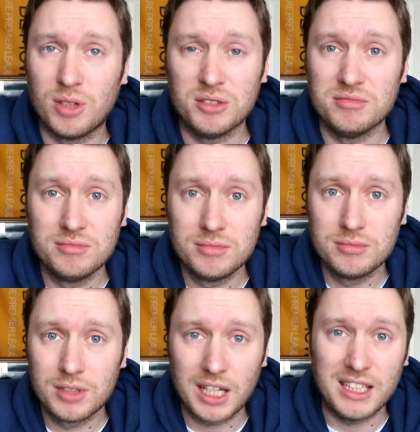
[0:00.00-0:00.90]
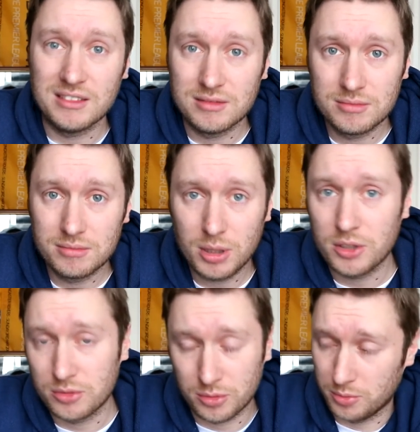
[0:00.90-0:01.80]
my clean
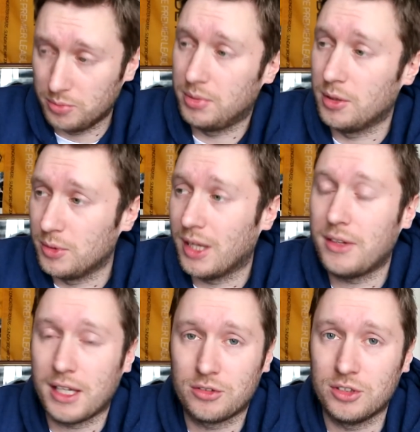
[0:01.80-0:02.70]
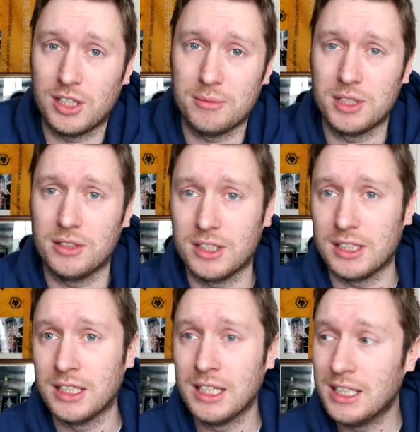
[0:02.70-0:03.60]
blood, or blood without the extra stem cells
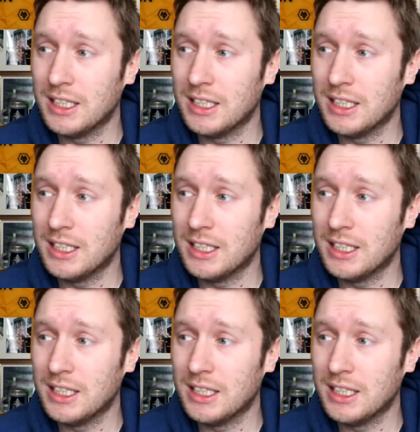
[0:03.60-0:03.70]
in.